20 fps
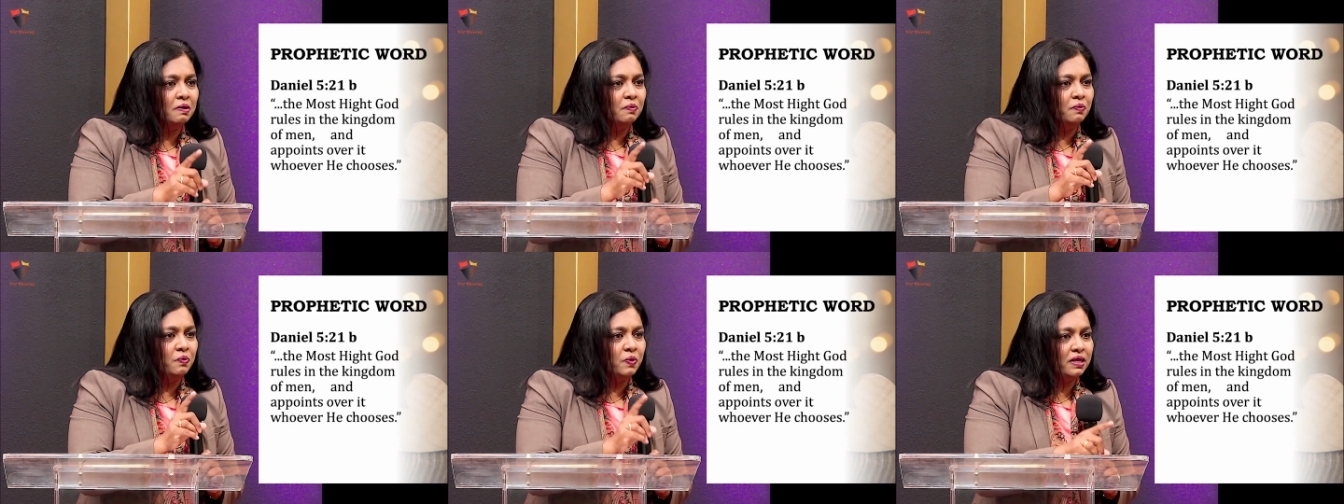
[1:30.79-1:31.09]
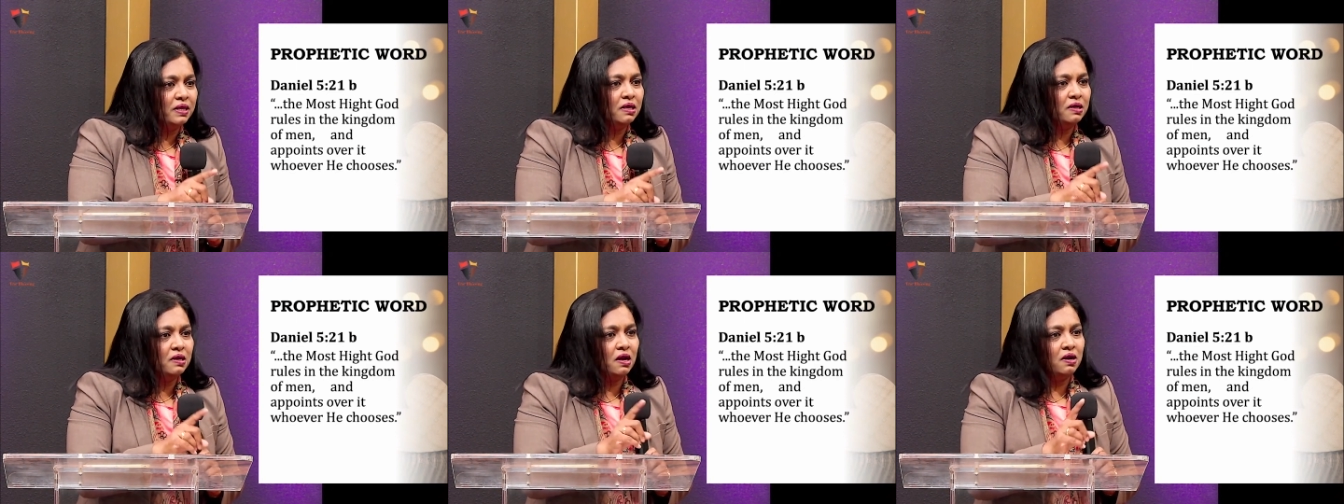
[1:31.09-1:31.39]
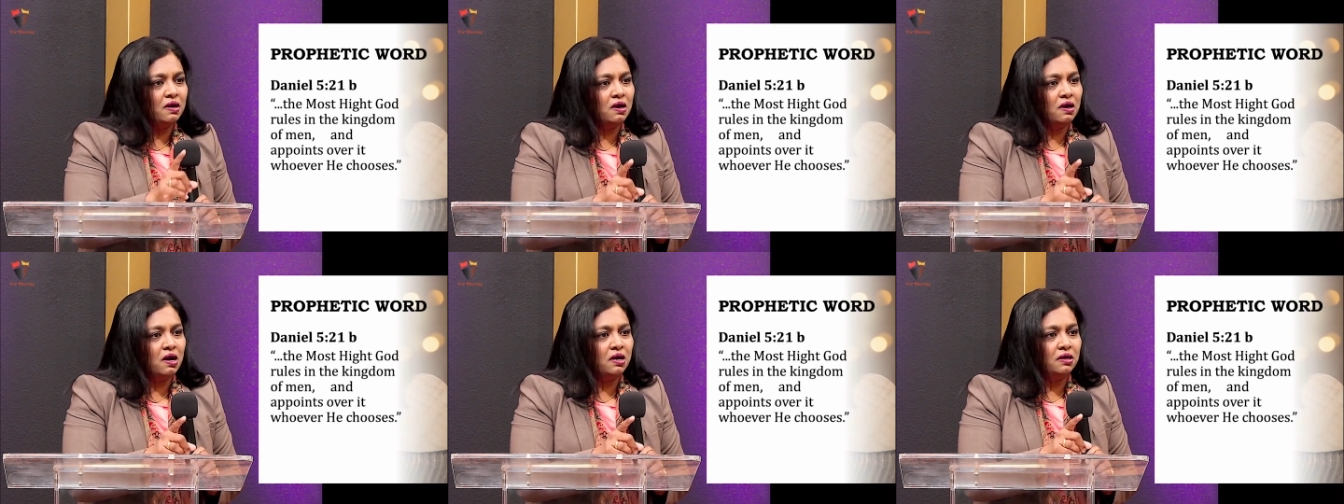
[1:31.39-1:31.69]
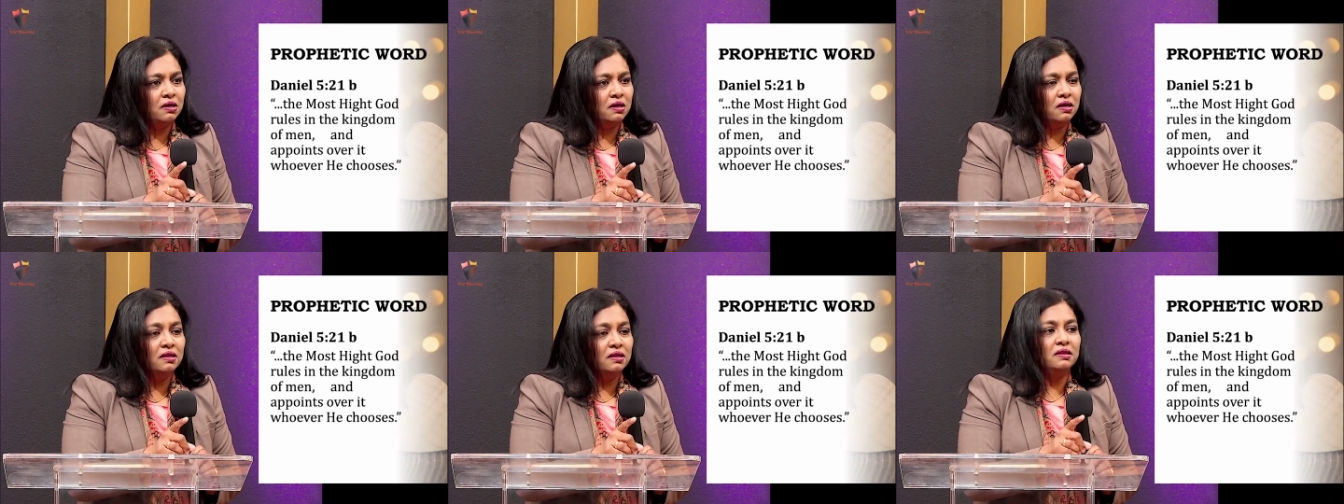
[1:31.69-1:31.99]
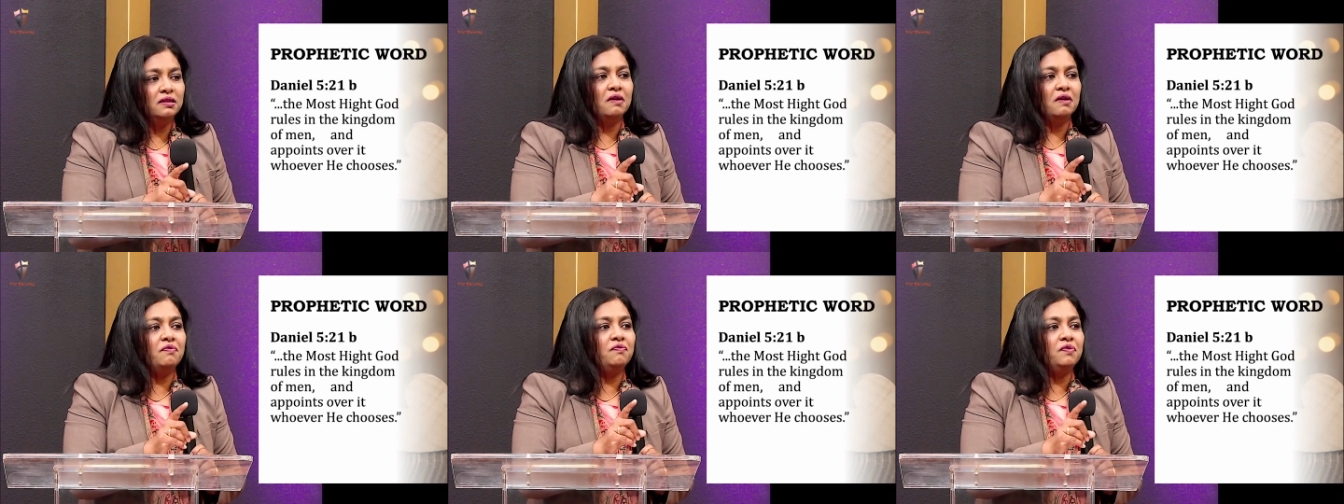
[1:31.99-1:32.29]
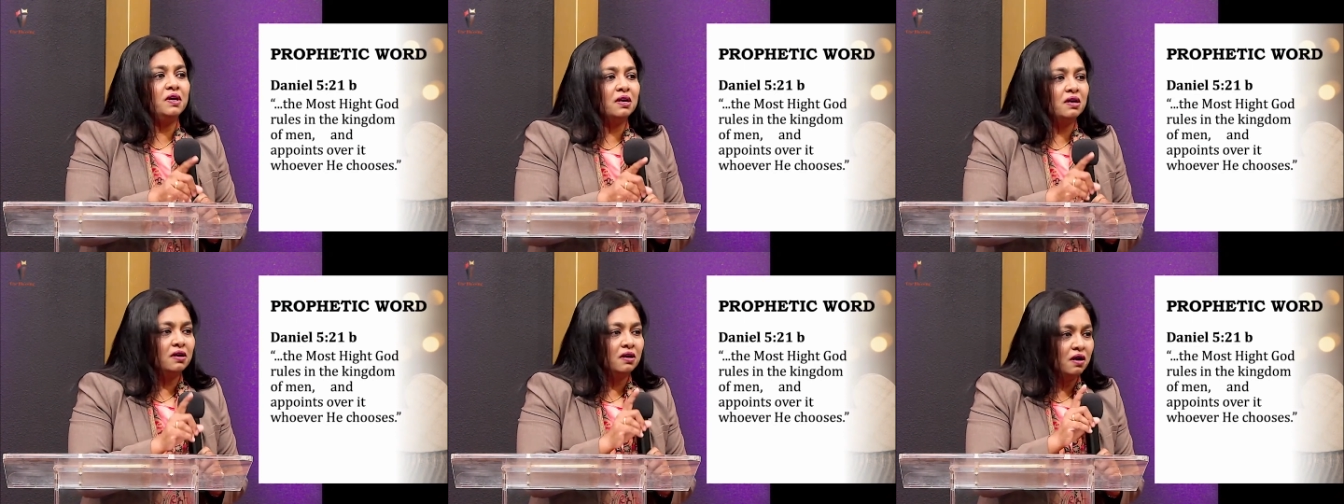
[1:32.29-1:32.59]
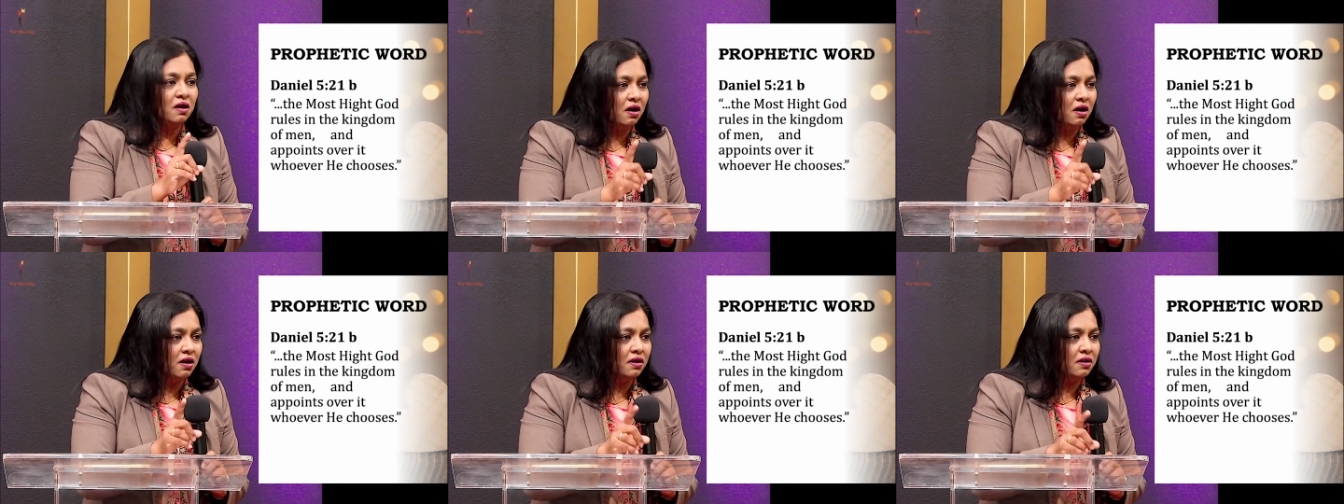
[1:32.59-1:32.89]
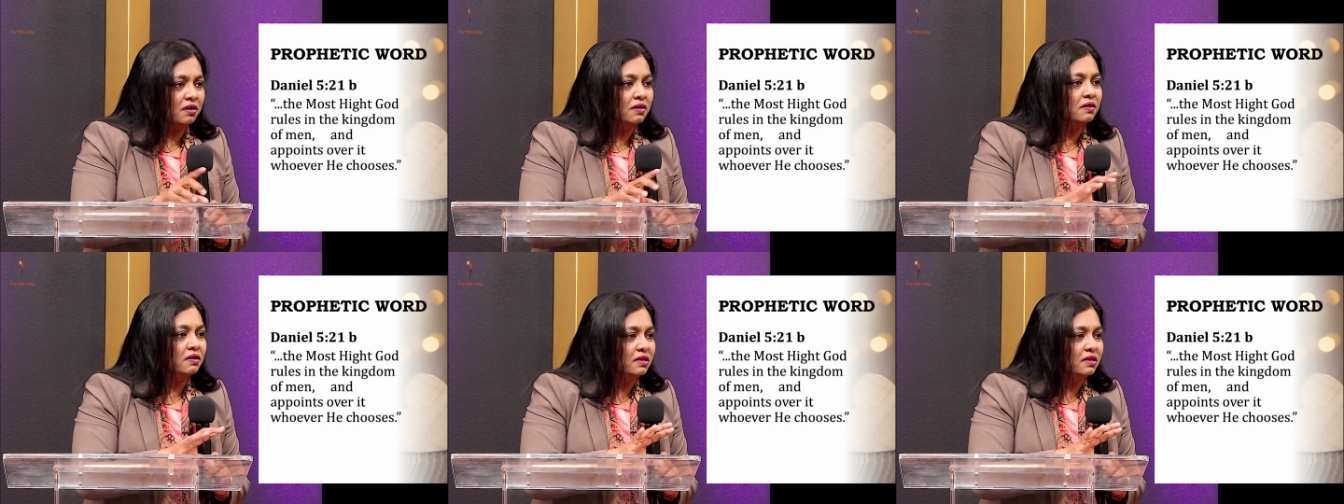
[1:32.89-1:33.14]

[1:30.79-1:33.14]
whether or not they feared God.